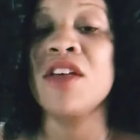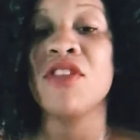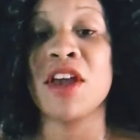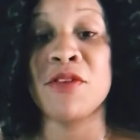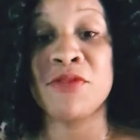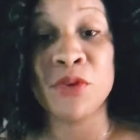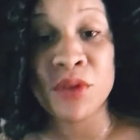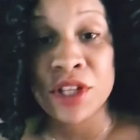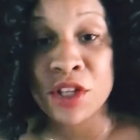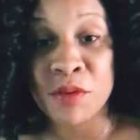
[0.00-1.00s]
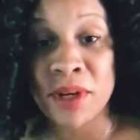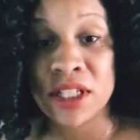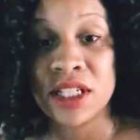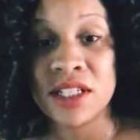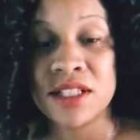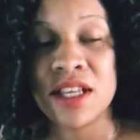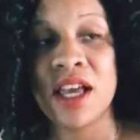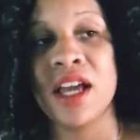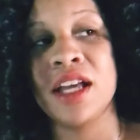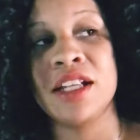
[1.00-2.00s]
They have food in their bellies
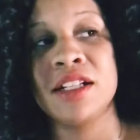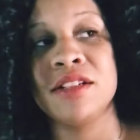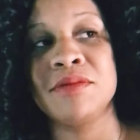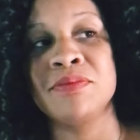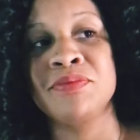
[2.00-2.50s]
and